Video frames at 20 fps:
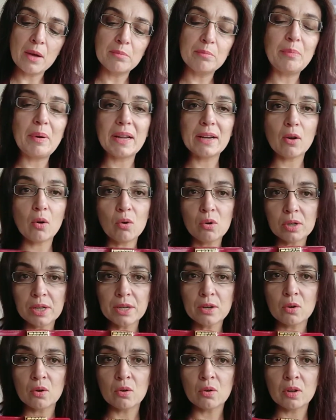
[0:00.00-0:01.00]
But all
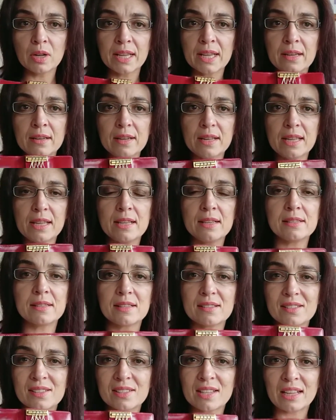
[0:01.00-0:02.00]
in all, it
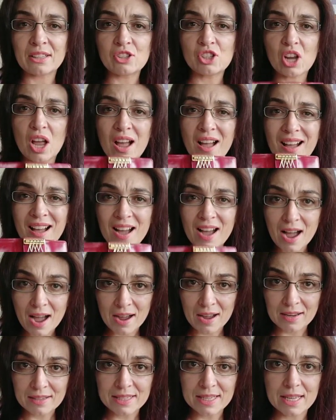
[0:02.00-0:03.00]
is such a
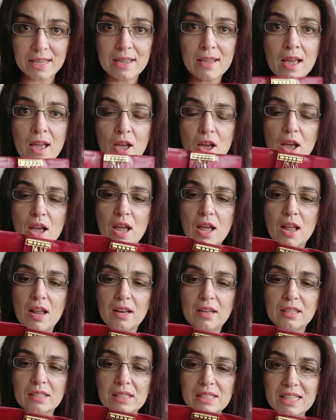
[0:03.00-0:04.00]
hardy
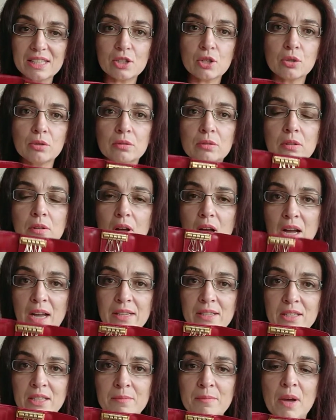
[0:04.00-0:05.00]
little
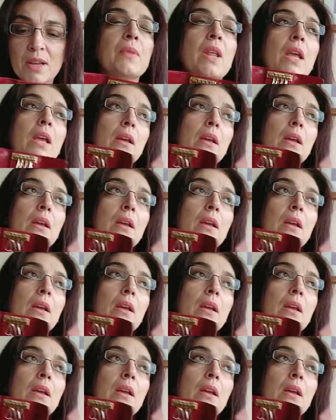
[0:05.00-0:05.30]
item.